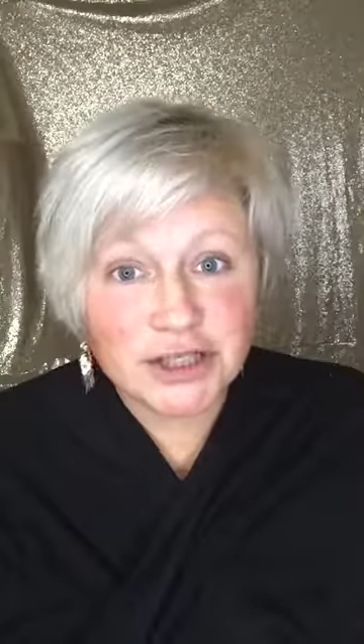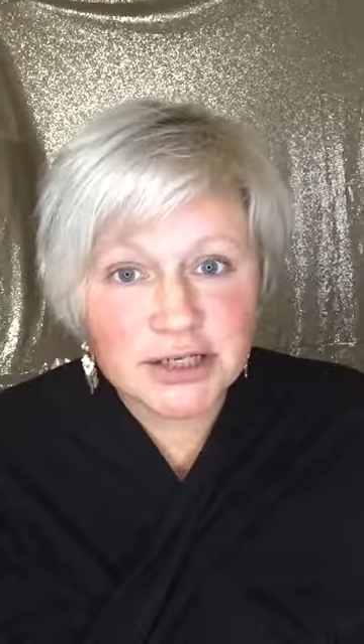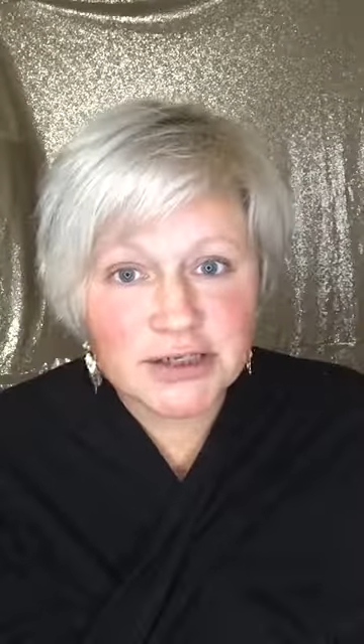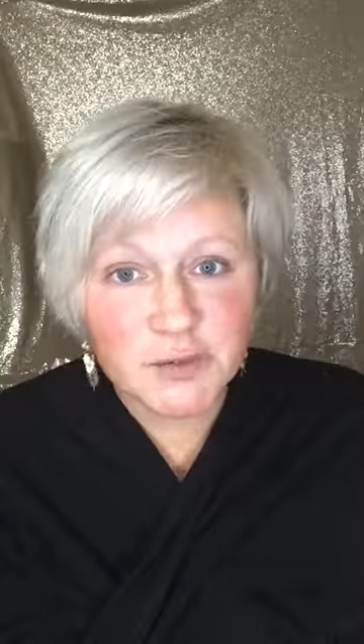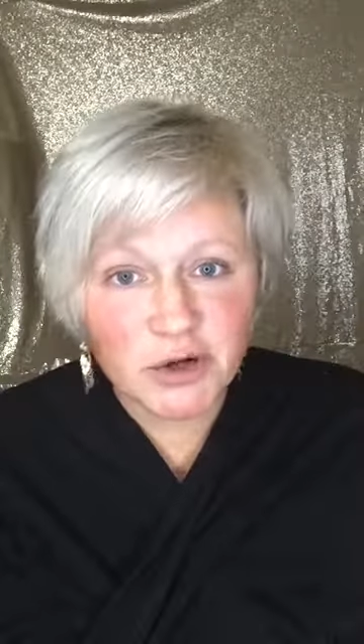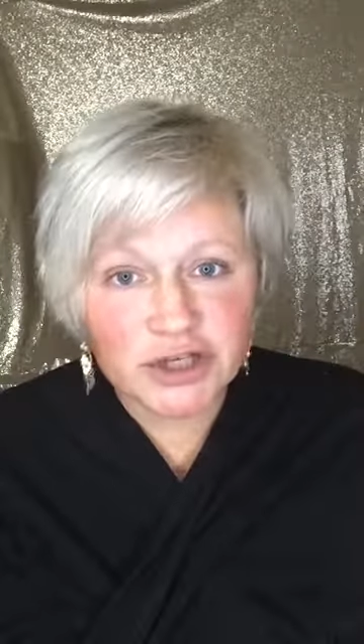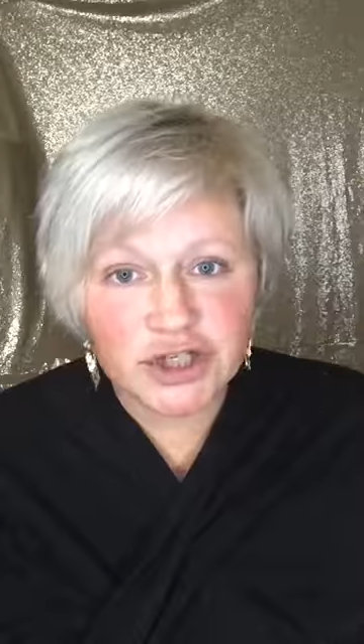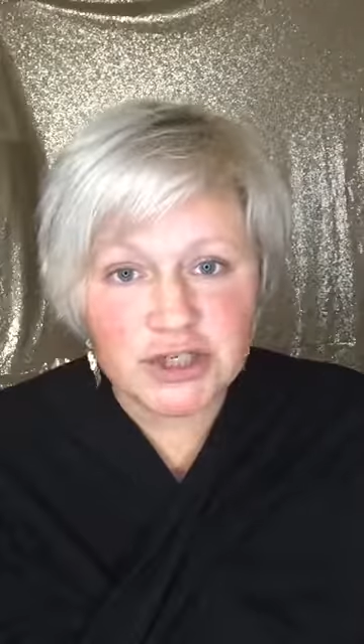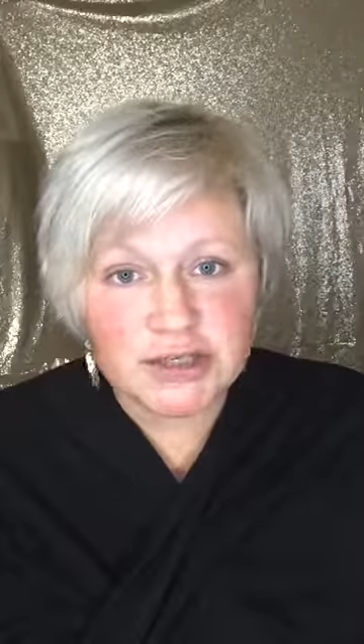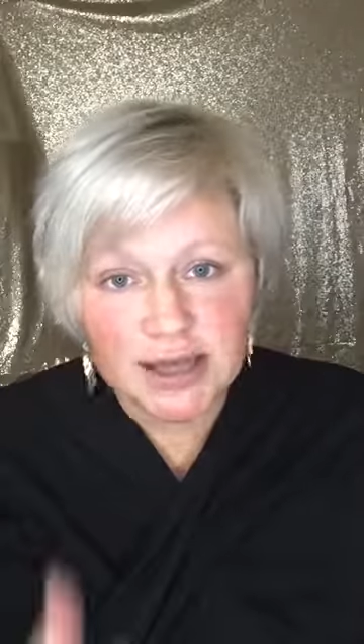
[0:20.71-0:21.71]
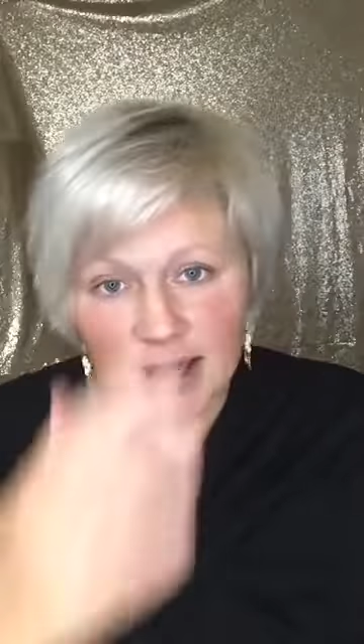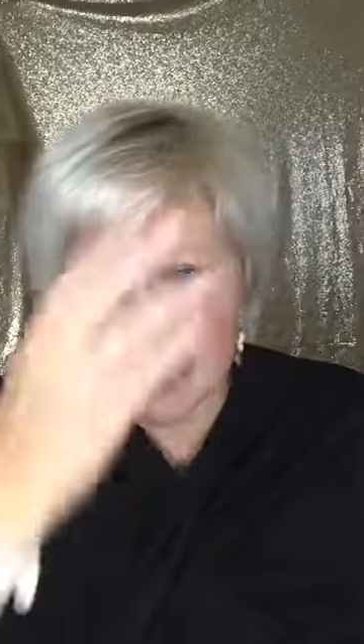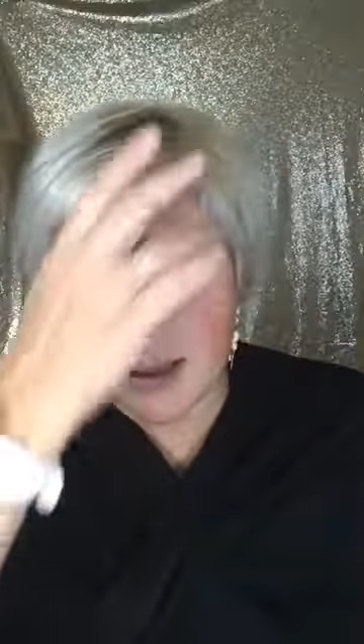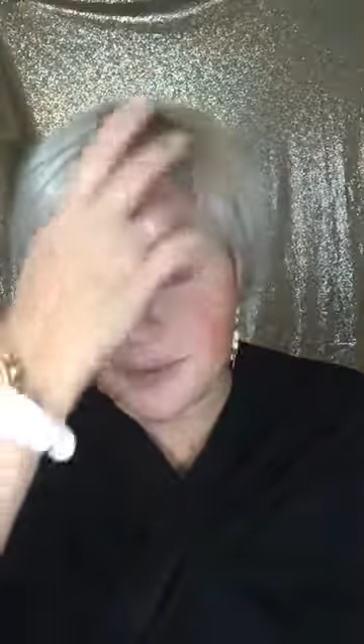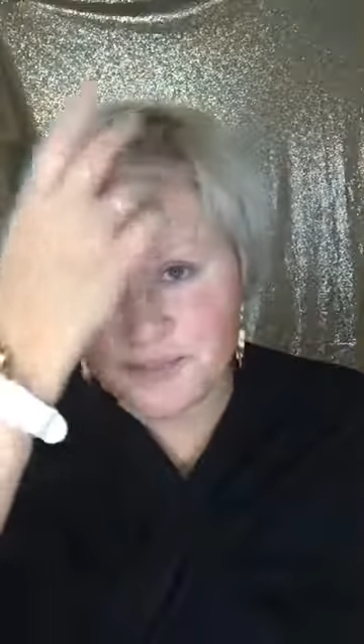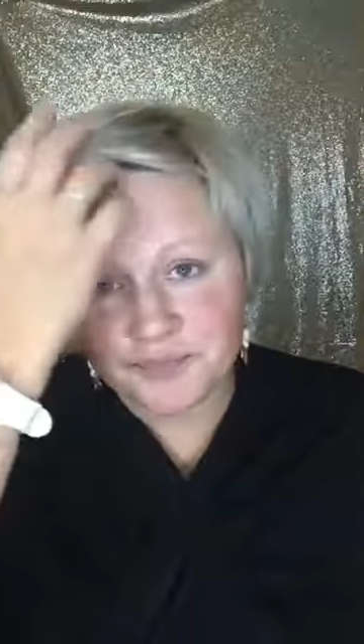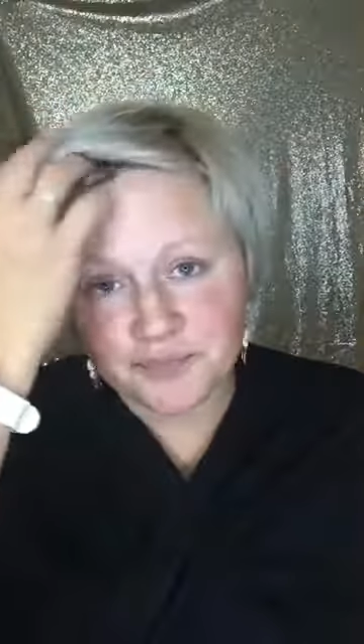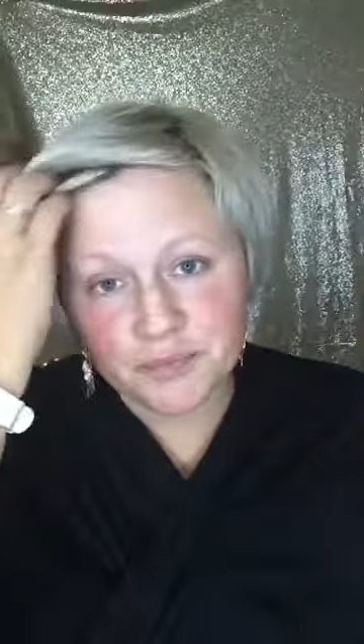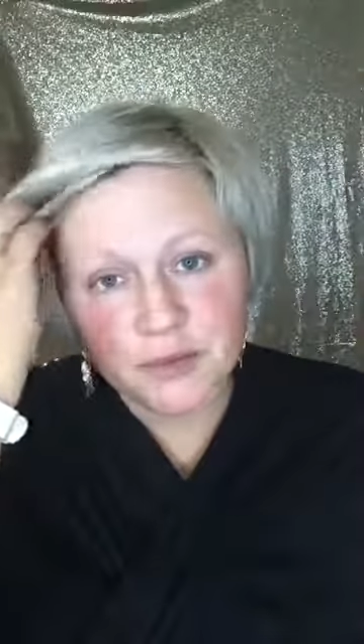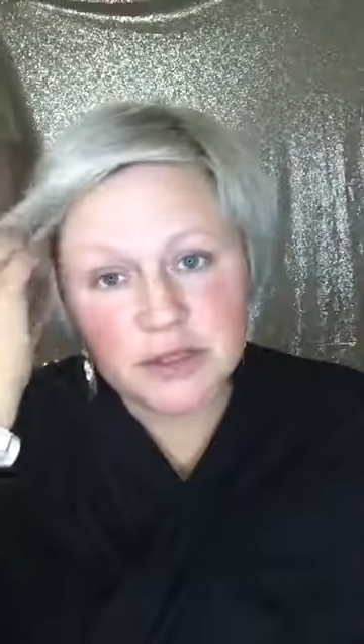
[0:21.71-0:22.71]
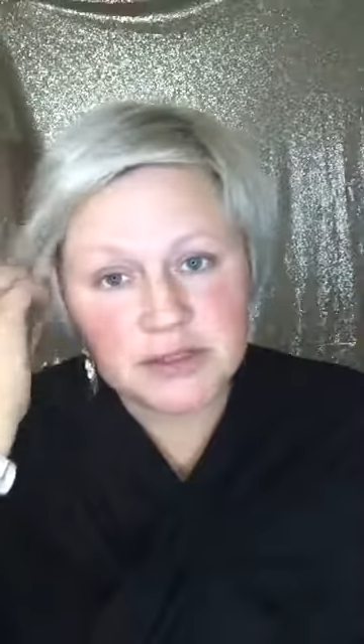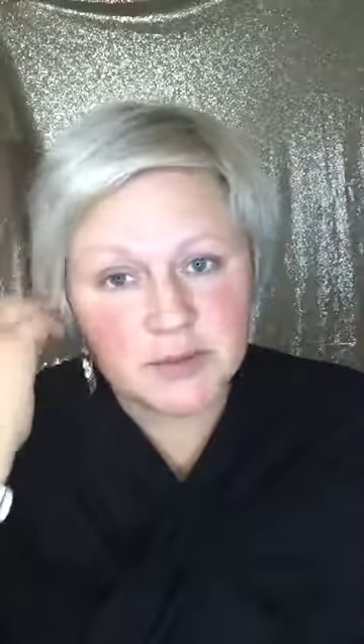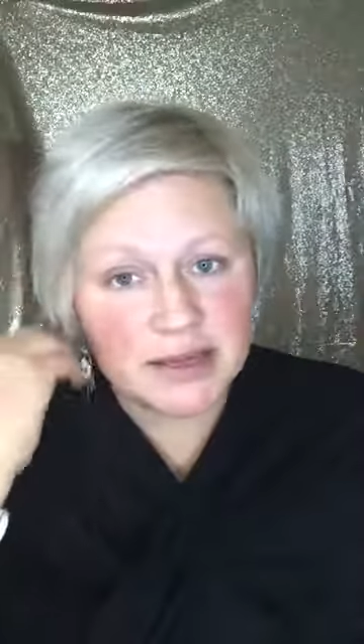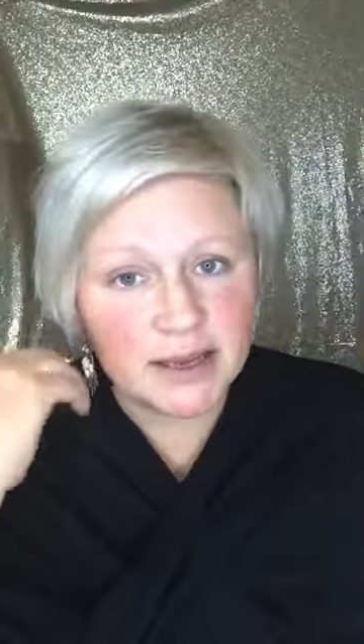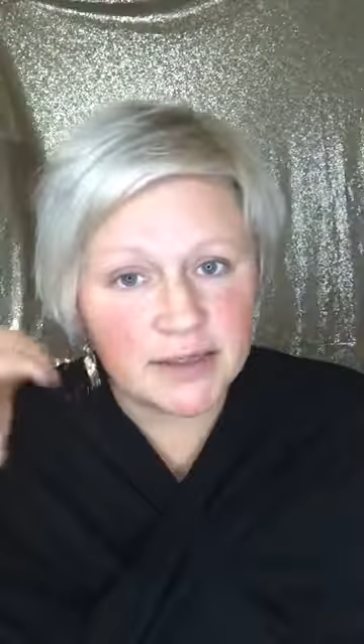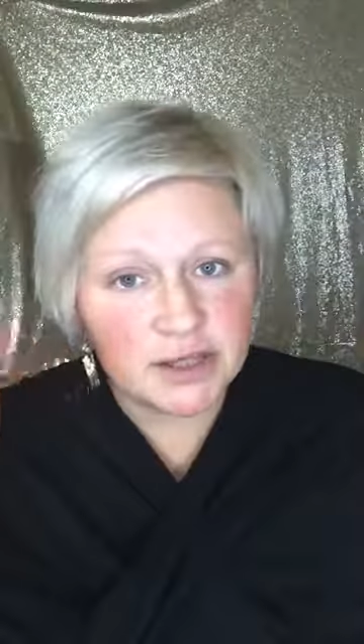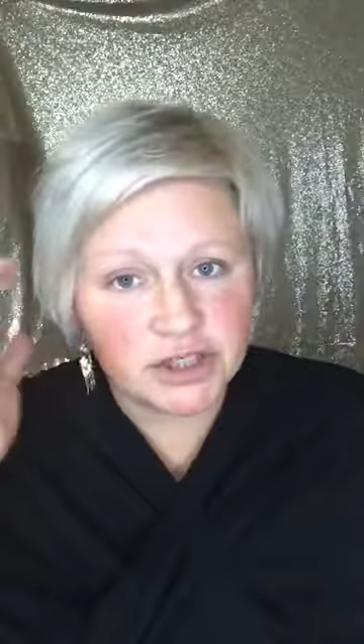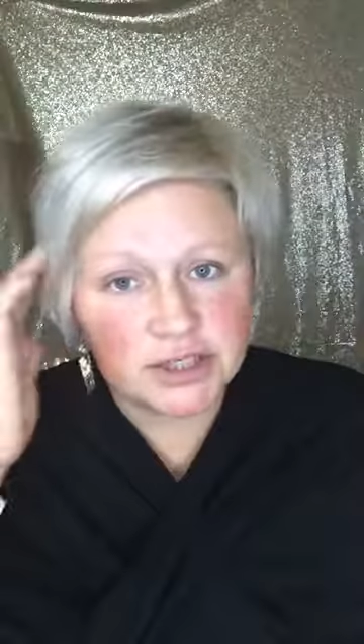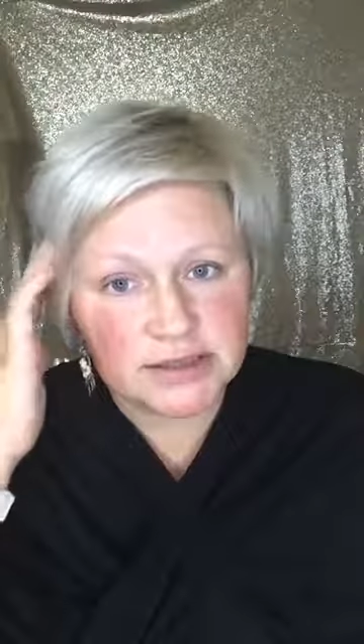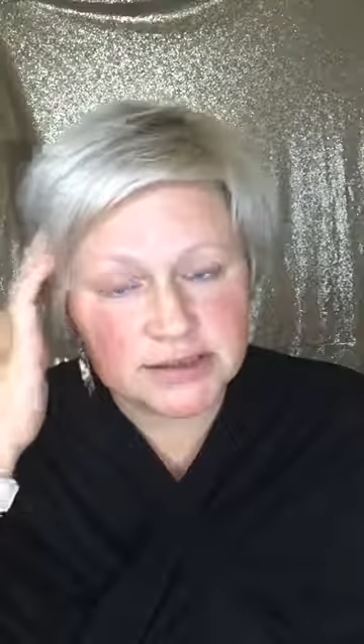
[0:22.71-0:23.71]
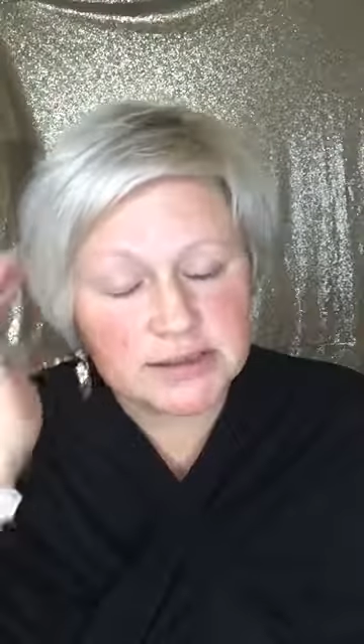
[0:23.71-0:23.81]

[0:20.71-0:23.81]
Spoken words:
inspiration to me. I think she's